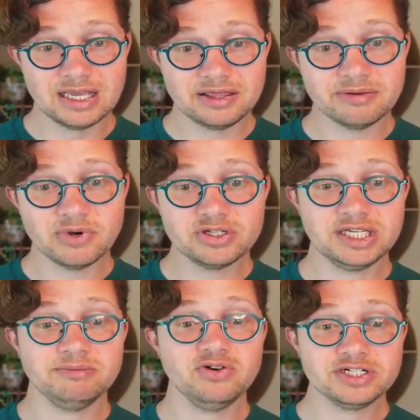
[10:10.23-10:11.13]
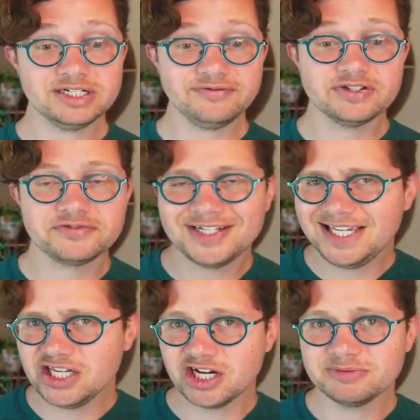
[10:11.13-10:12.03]
The most important difference for
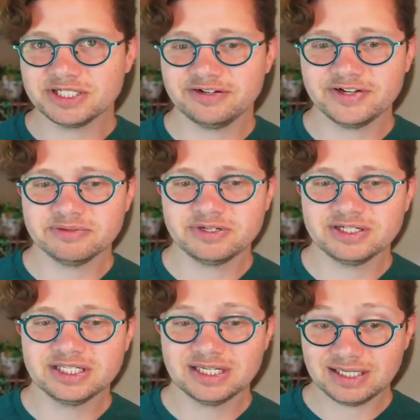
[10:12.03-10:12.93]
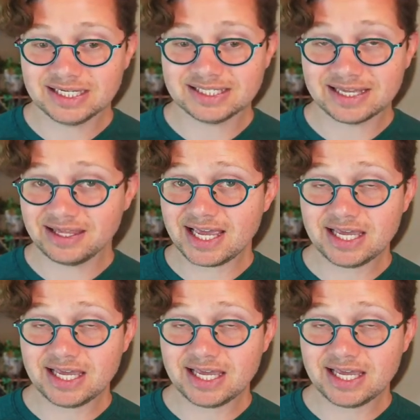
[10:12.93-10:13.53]
e-commerce developers is that